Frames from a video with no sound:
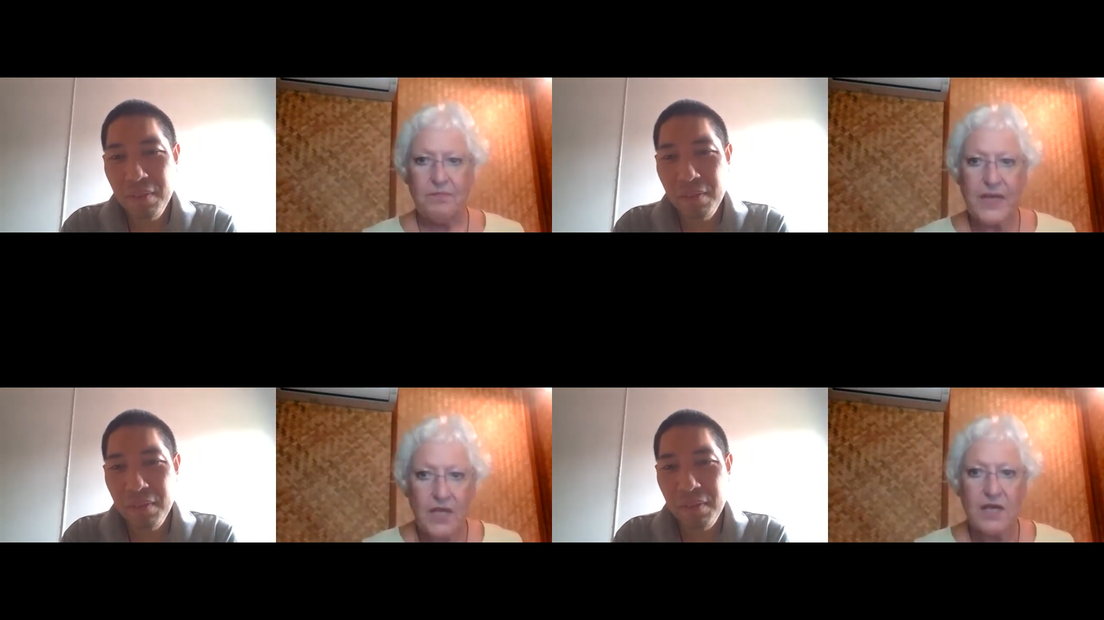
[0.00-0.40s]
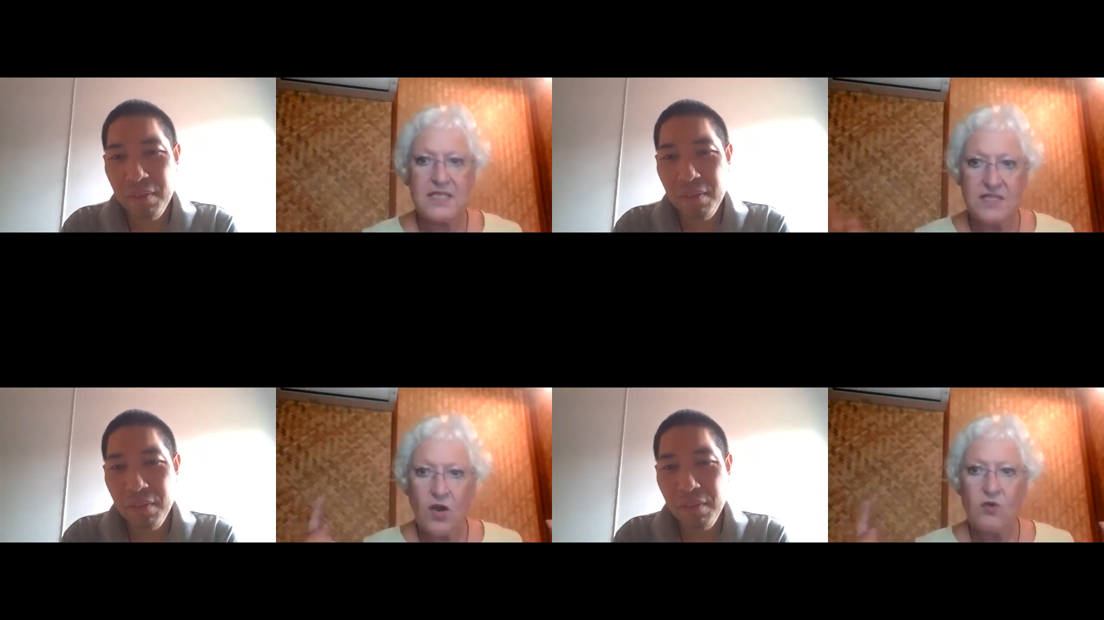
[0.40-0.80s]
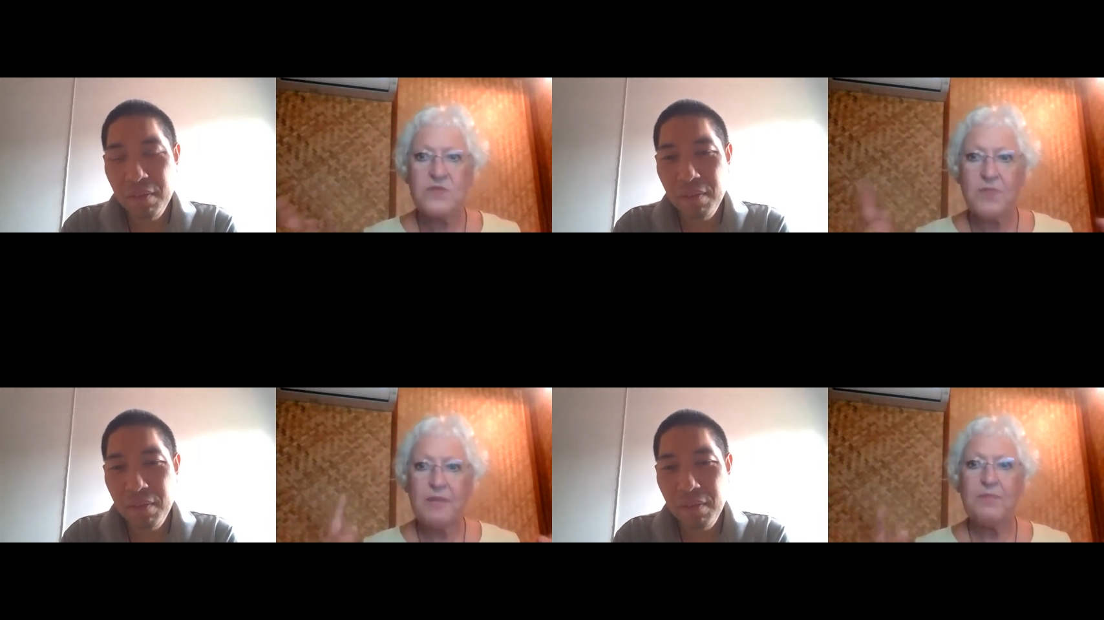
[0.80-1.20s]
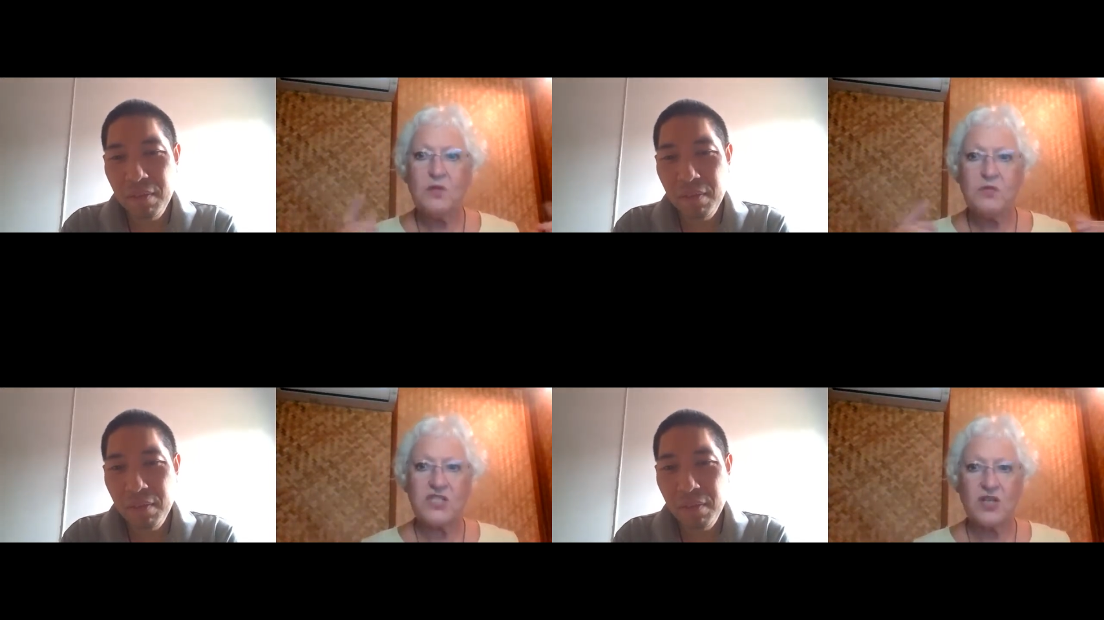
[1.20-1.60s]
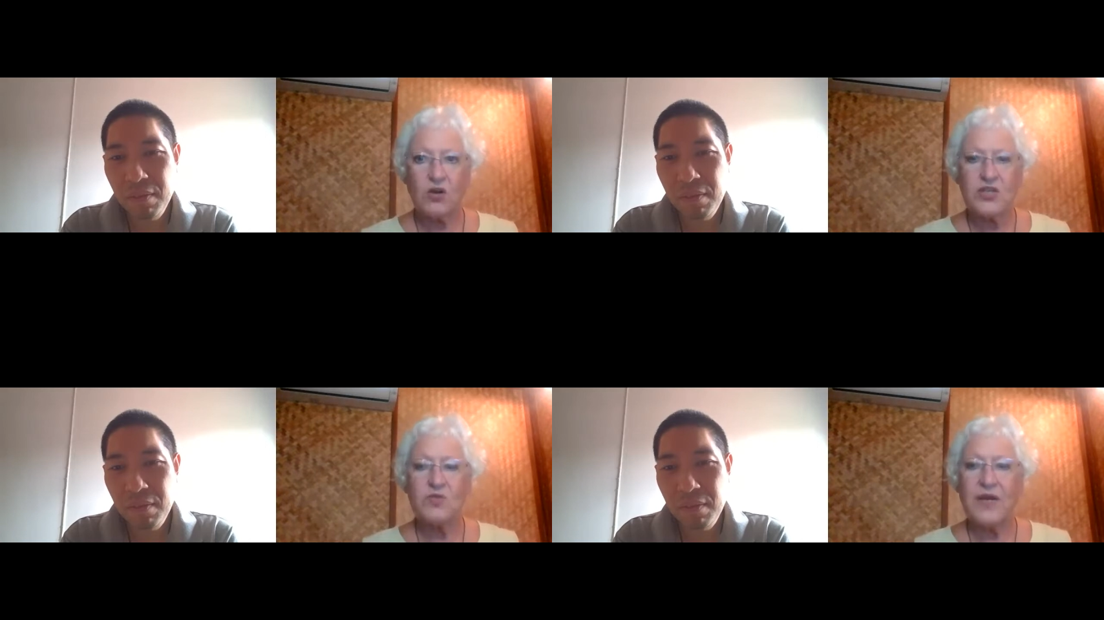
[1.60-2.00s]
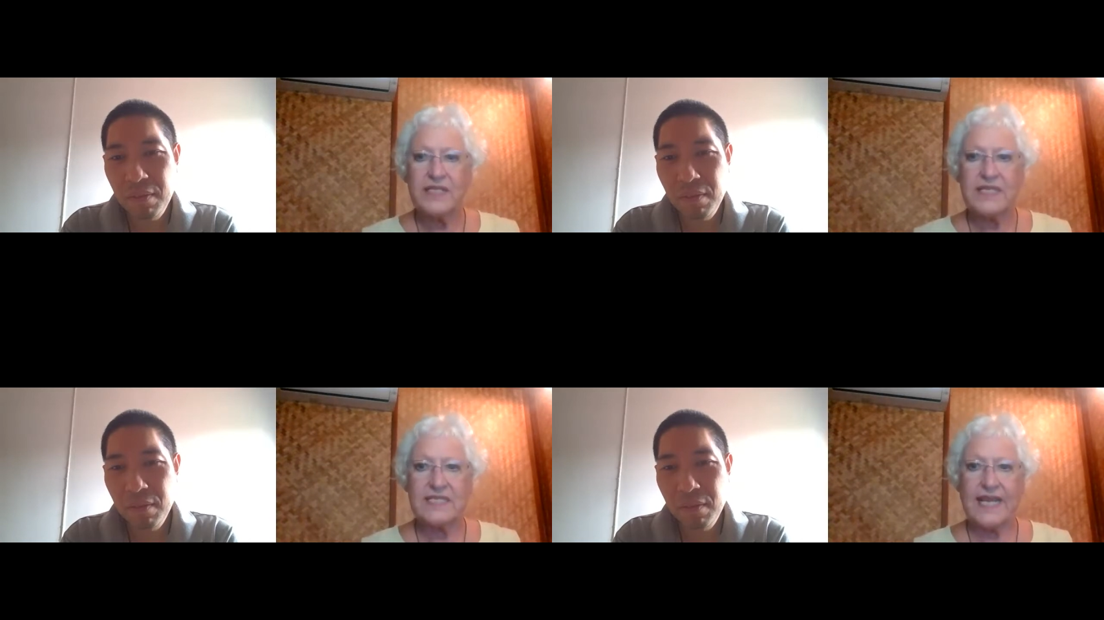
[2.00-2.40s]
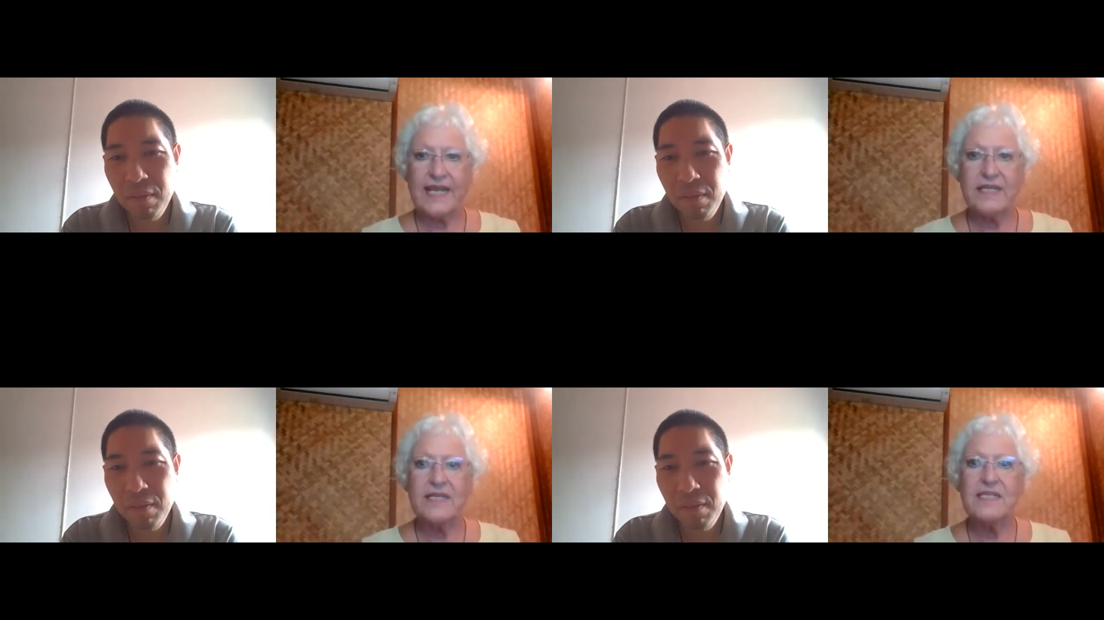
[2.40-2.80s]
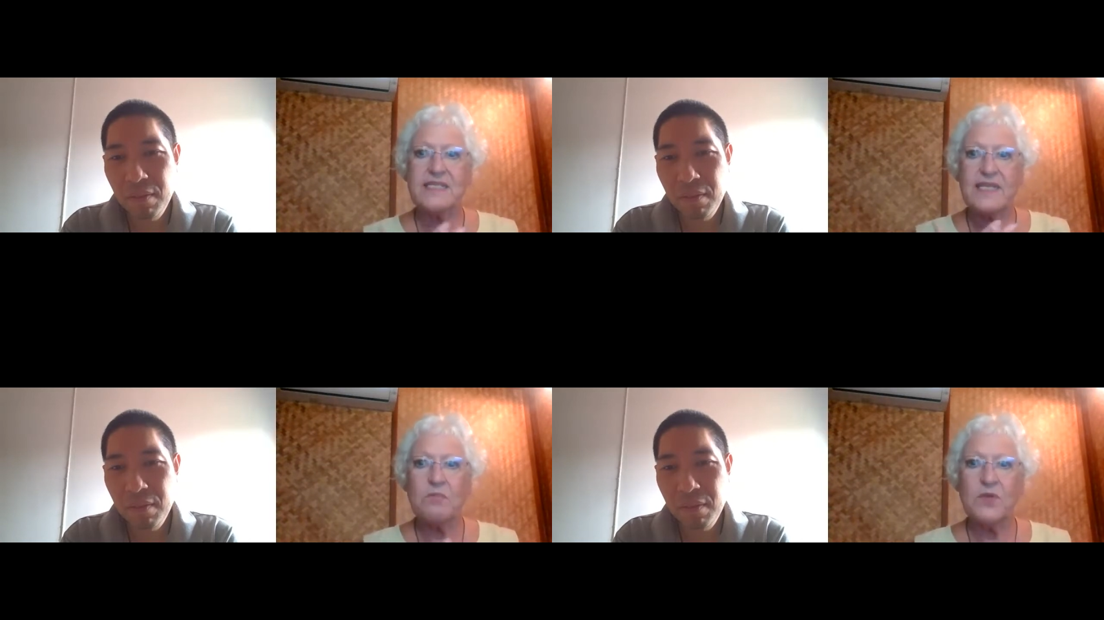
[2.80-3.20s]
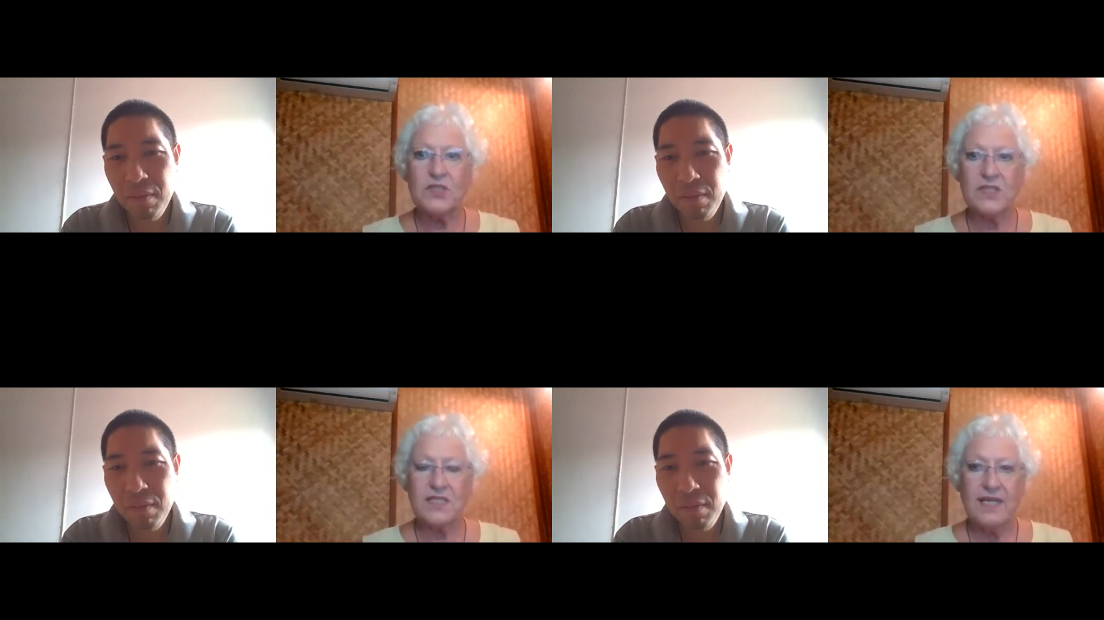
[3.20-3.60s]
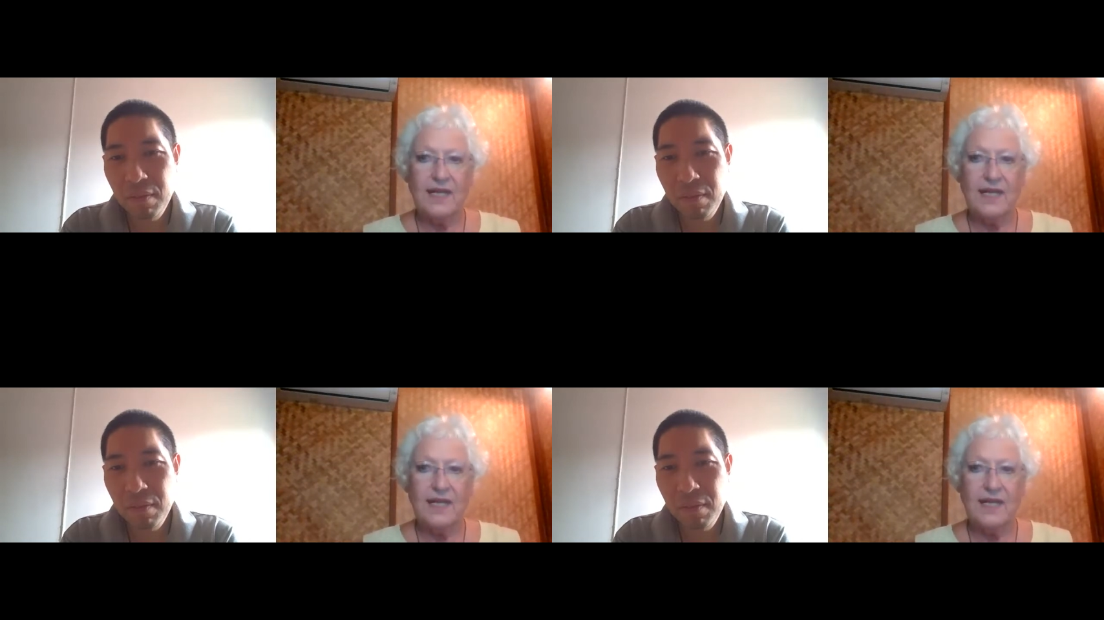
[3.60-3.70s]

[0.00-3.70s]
Speaker 1: because those people who start to understand symbols,